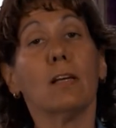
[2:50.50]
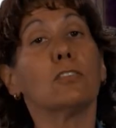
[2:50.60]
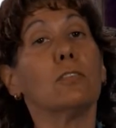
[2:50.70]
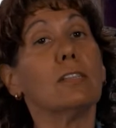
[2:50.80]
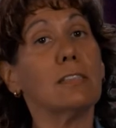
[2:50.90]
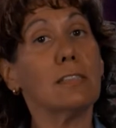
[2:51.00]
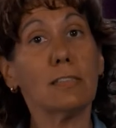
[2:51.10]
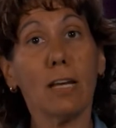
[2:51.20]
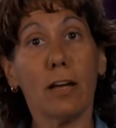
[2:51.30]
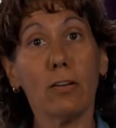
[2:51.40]
So this is
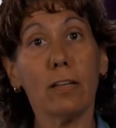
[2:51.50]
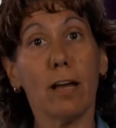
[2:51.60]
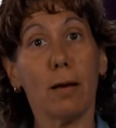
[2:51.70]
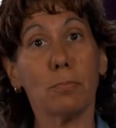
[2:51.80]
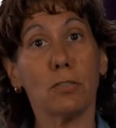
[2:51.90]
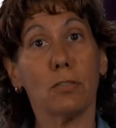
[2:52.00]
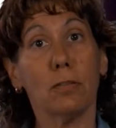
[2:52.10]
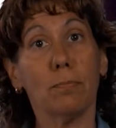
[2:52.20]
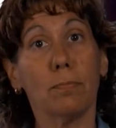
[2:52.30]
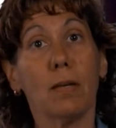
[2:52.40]
entirely
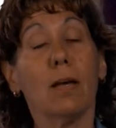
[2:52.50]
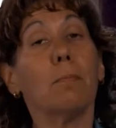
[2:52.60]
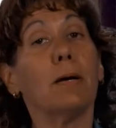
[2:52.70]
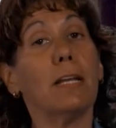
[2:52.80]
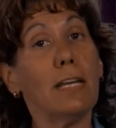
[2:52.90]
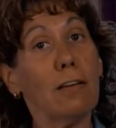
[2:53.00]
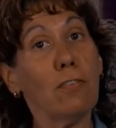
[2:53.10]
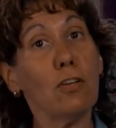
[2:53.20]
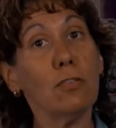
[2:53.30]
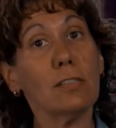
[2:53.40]
optional, but if
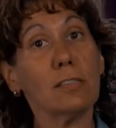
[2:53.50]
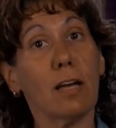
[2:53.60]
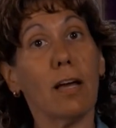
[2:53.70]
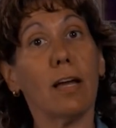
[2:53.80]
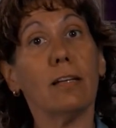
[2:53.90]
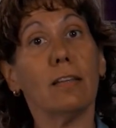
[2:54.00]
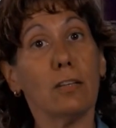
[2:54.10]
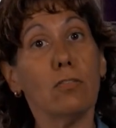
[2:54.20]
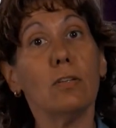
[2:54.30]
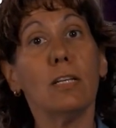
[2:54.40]
you decide that
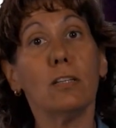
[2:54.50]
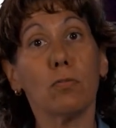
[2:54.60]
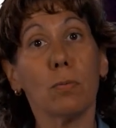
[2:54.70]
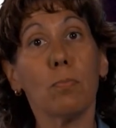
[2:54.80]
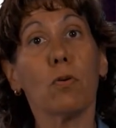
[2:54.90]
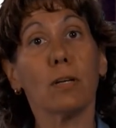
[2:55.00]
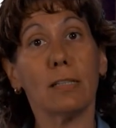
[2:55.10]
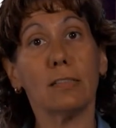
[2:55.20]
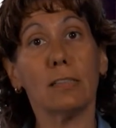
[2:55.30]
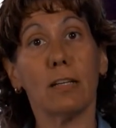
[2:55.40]
you need to report
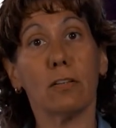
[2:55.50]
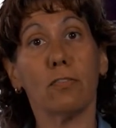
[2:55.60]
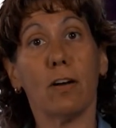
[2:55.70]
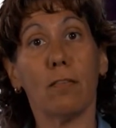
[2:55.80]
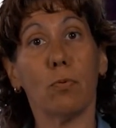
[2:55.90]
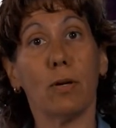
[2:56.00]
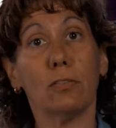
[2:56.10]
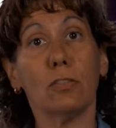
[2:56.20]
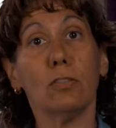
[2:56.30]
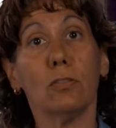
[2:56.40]
in Standard
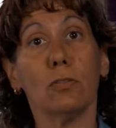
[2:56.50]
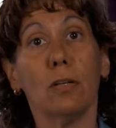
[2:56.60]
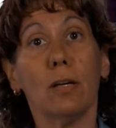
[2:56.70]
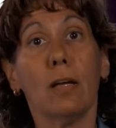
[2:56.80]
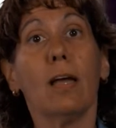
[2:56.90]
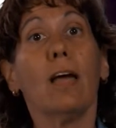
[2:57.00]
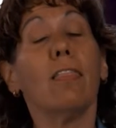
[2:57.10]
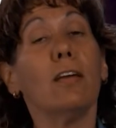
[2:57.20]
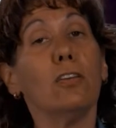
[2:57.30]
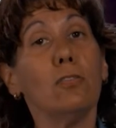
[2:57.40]
5.2,
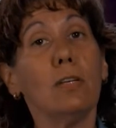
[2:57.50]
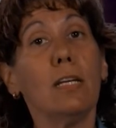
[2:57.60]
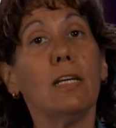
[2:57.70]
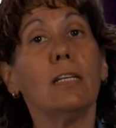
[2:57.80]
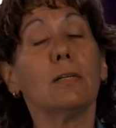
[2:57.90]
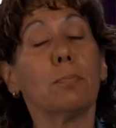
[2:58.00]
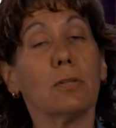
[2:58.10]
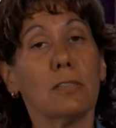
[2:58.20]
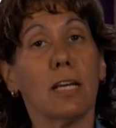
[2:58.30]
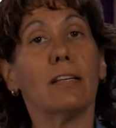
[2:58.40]
then you need to
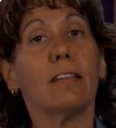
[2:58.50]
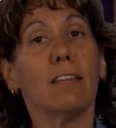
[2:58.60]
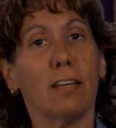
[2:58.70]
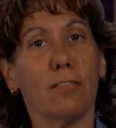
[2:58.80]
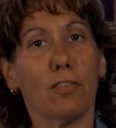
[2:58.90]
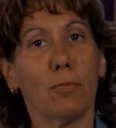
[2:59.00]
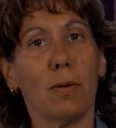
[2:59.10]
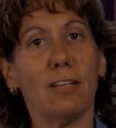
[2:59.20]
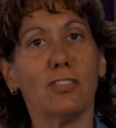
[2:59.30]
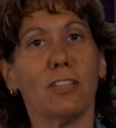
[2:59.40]
present the
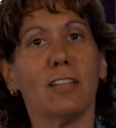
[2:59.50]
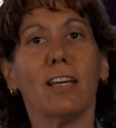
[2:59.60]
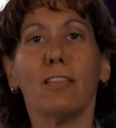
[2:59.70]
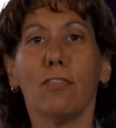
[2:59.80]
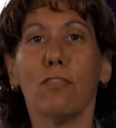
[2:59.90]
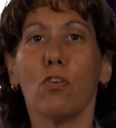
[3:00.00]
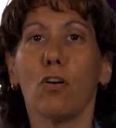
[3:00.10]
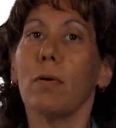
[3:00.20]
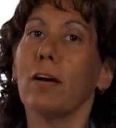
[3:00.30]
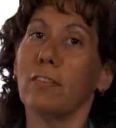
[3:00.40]
information in the
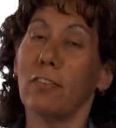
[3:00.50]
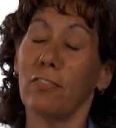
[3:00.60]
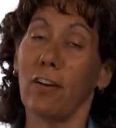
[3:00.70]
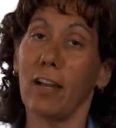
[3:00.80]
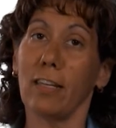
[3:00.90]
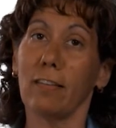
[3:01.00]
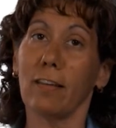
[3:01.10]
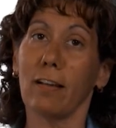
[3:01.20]
form of defining the